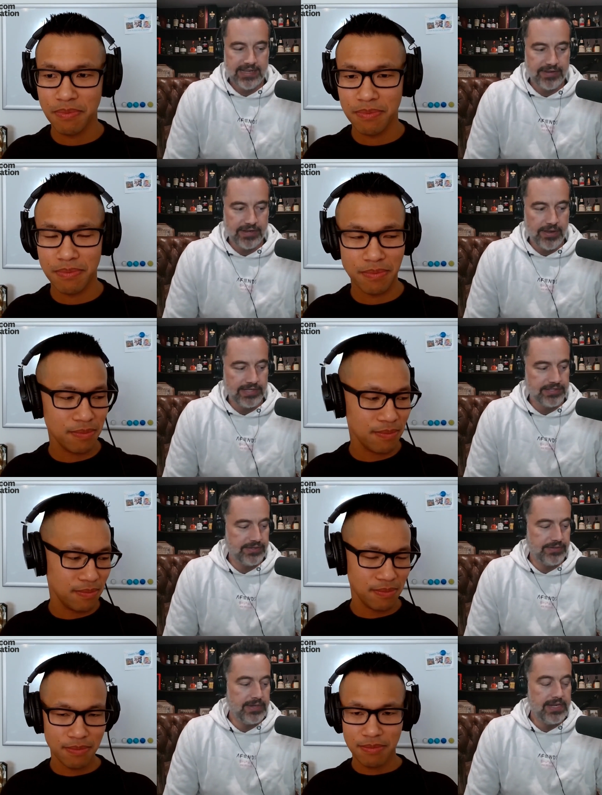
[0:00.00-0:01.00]
Speaker 1: ever going
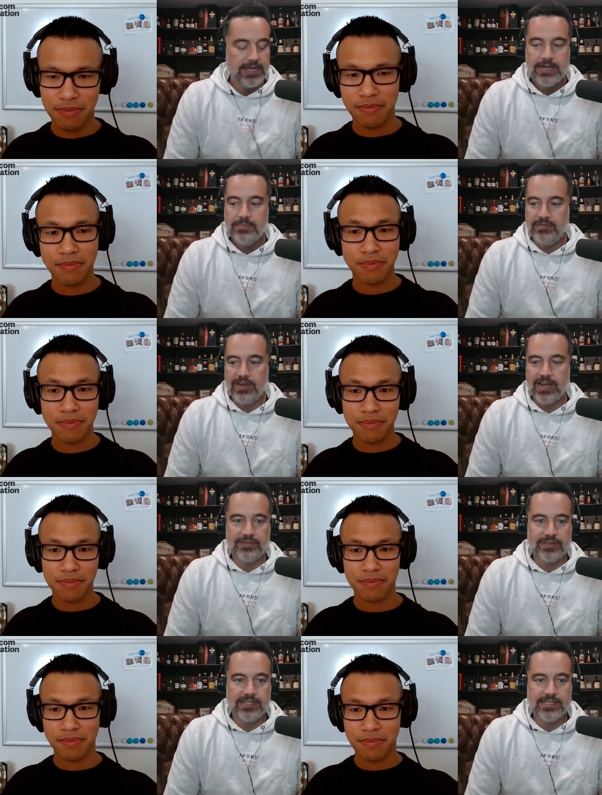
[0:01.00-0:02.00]
to be
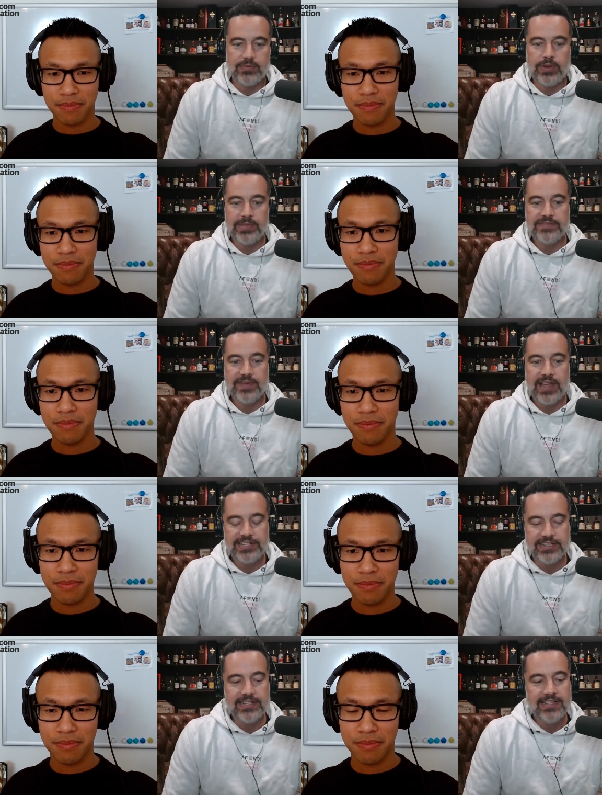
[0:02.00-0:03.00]
relevant, it's in women's
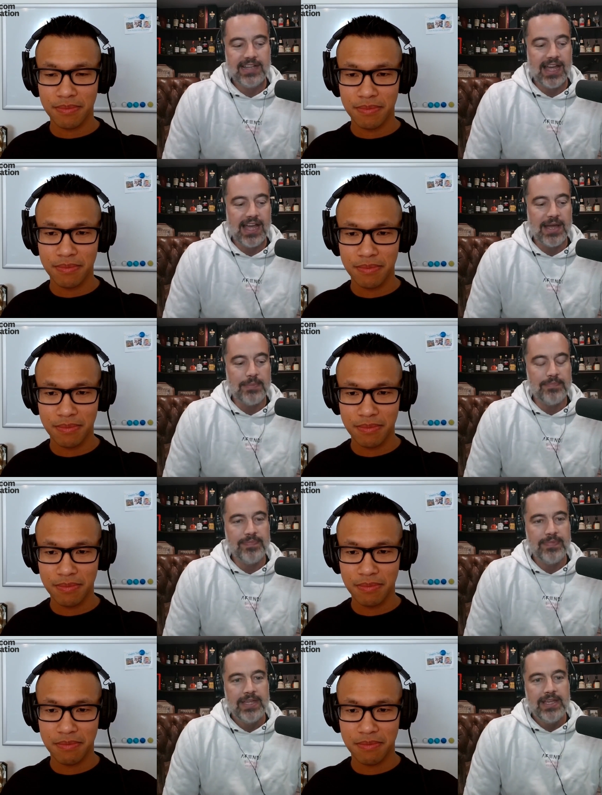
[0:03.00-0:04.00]
fashion. Um,
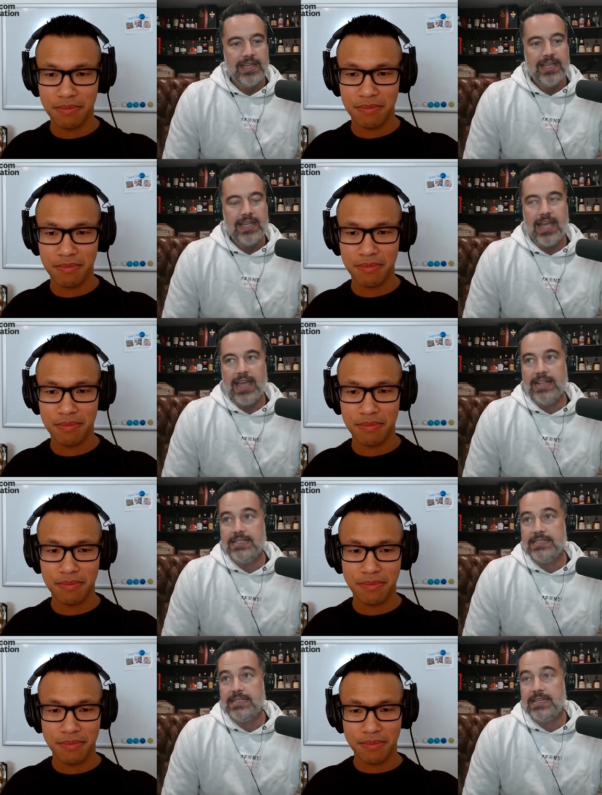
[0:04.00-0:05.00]

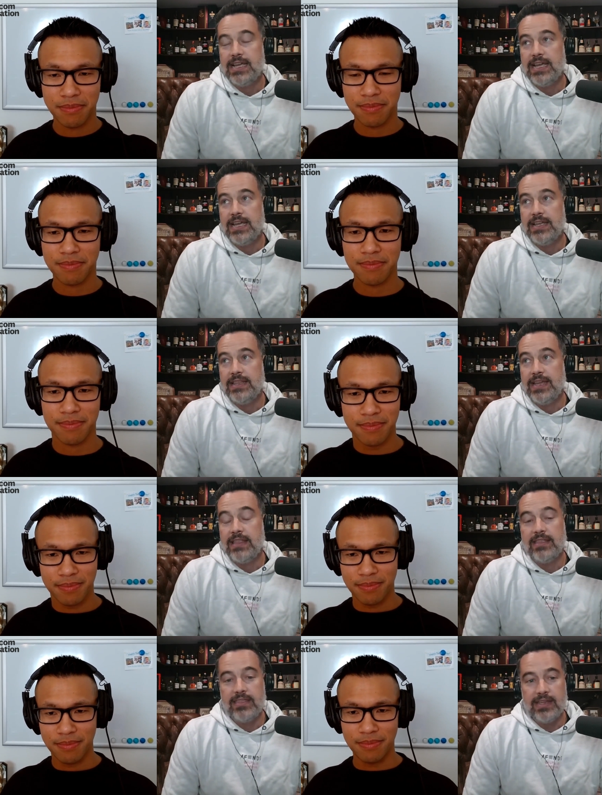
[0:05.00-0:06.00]
and uh, the
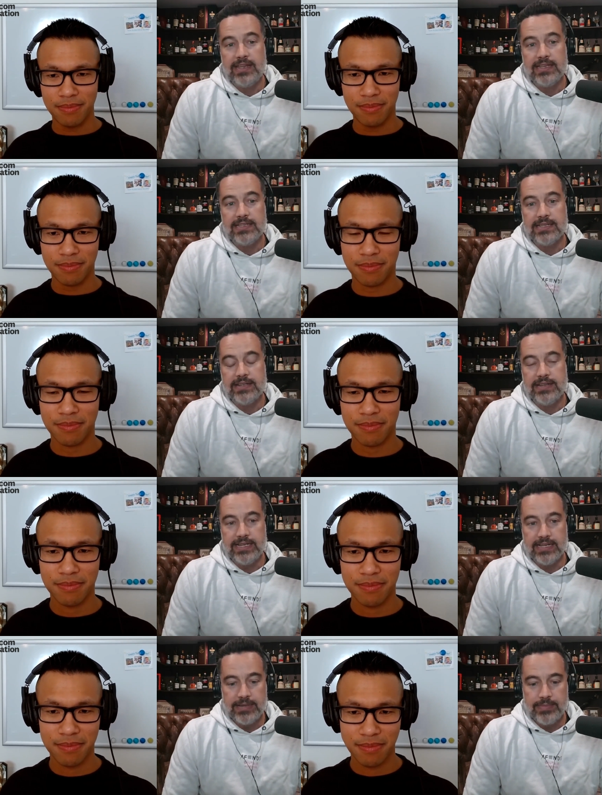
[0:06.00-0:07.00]
other thing is it, it
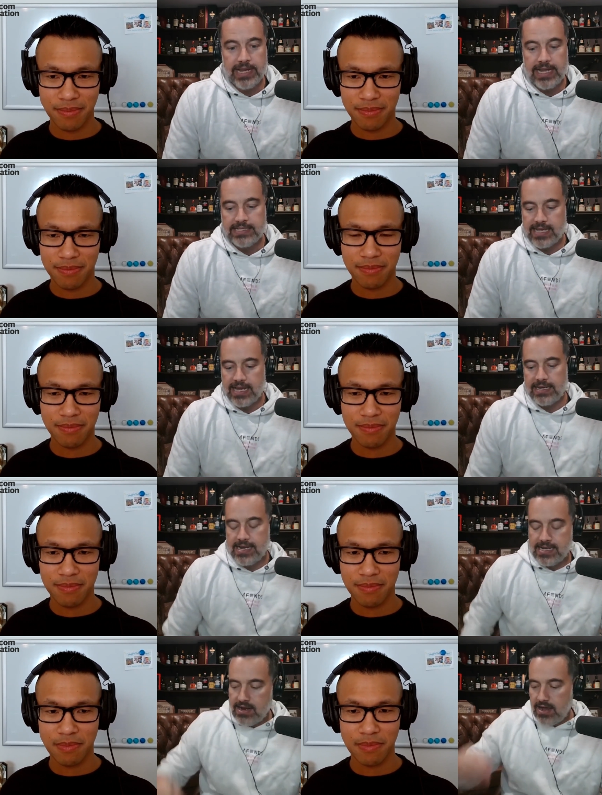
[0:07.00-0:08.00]
eliminates that
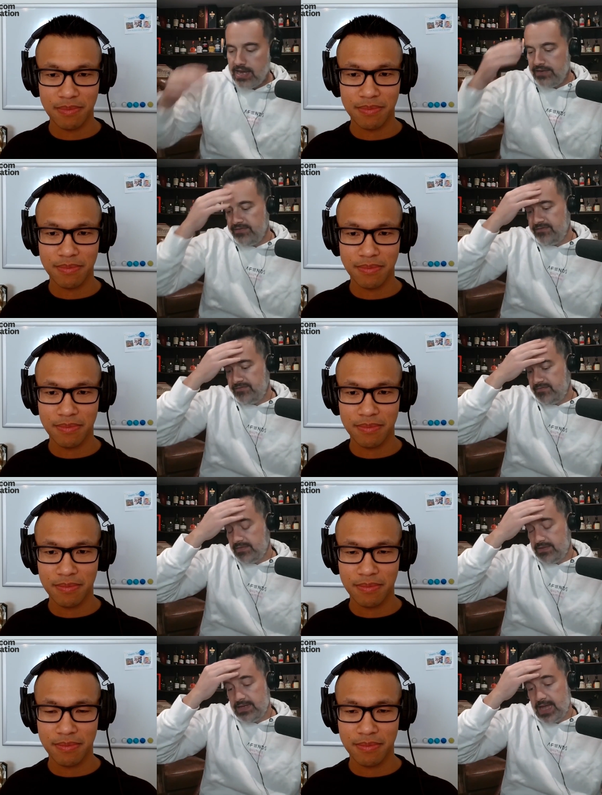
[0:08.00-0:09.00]
kind of,
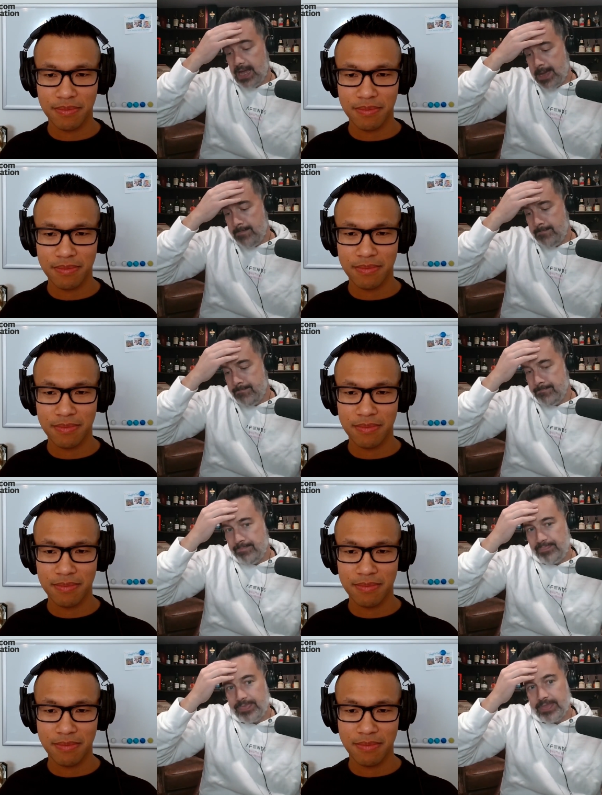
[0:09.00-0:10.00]
um,
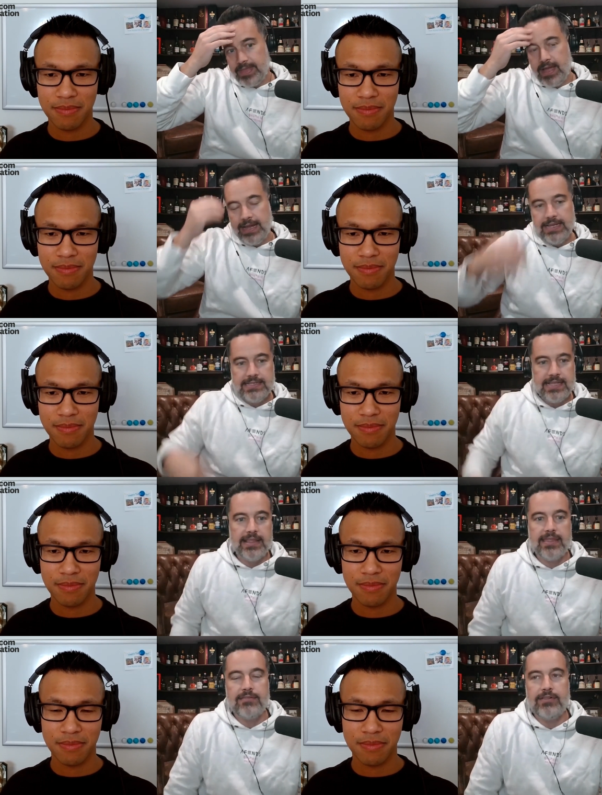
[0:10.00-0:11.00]
I guess
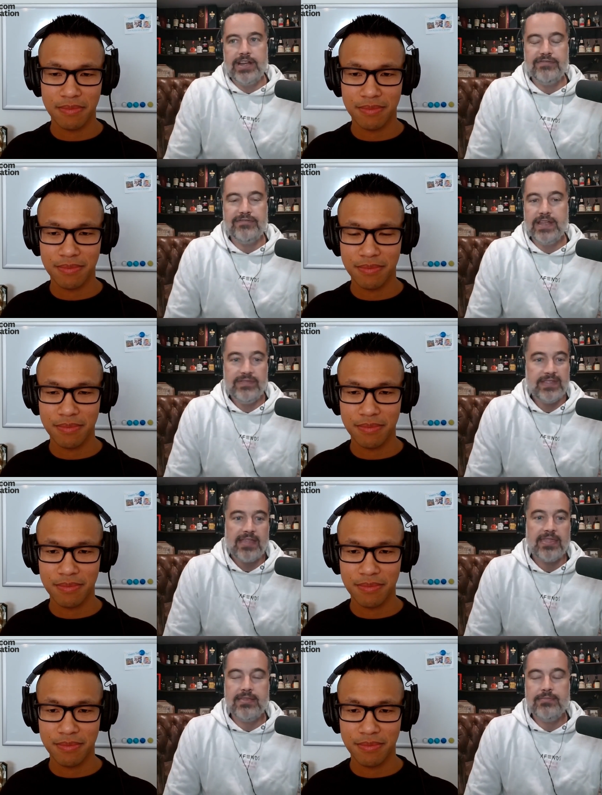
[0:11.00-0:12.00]
that three to even
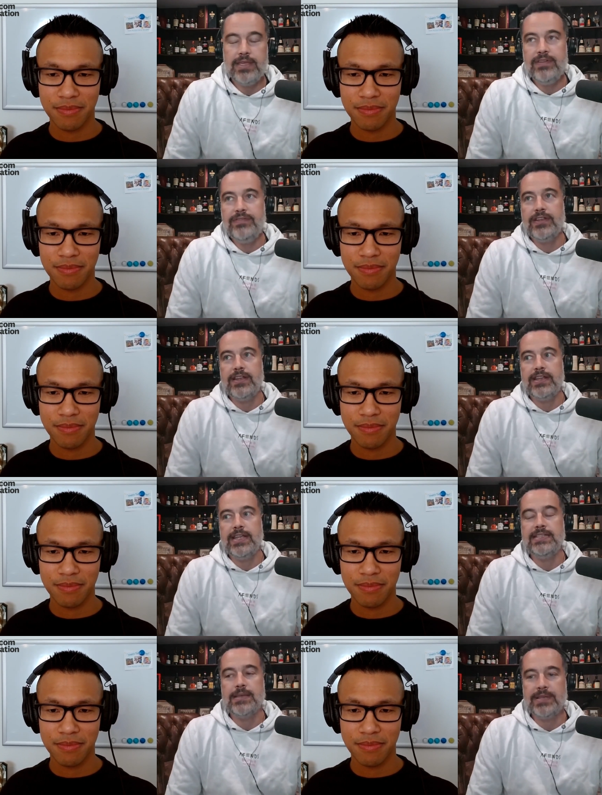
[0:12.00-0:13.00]
that even if you don't
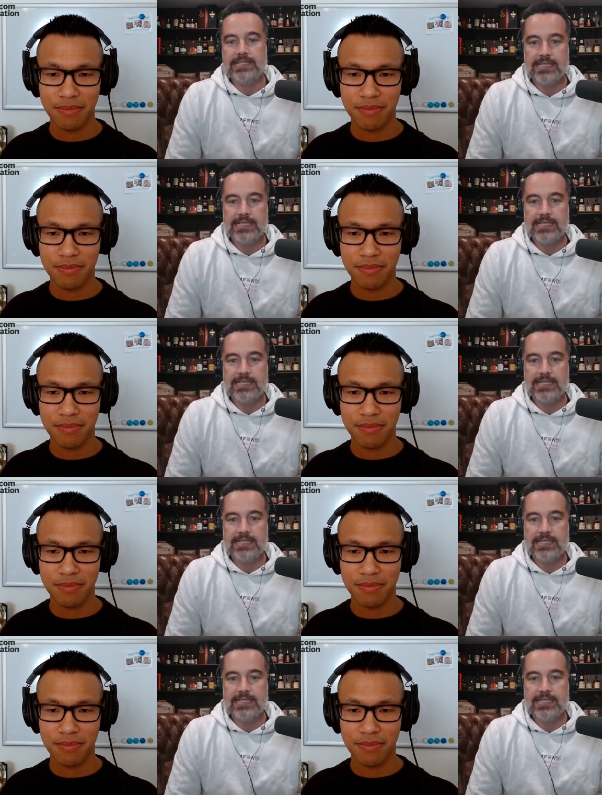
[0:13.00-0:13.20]
need something